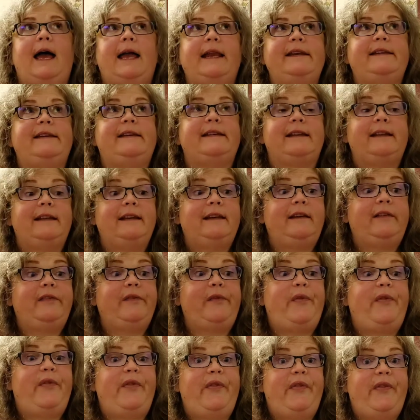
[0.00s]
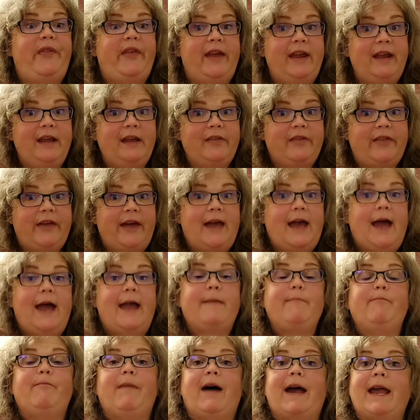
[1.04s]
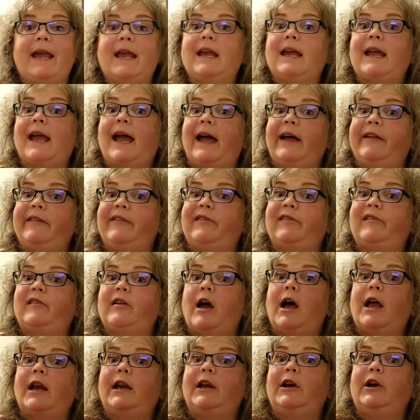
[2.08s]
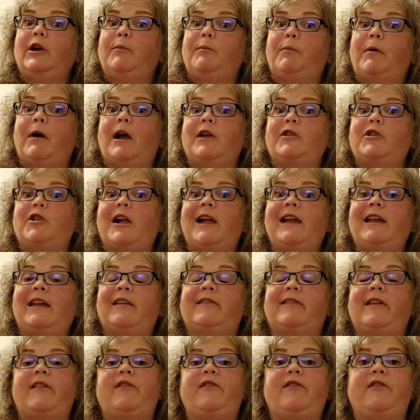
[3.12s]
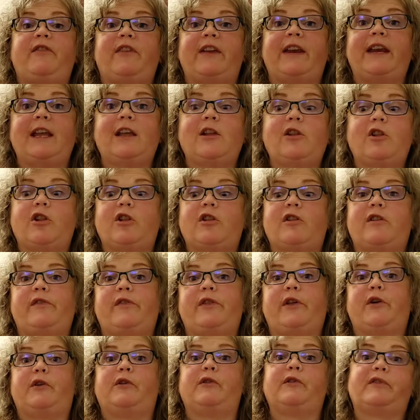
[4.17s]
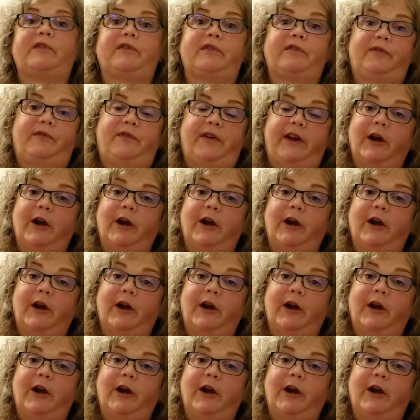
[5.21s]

I did think that I might cast on a new project because I finished those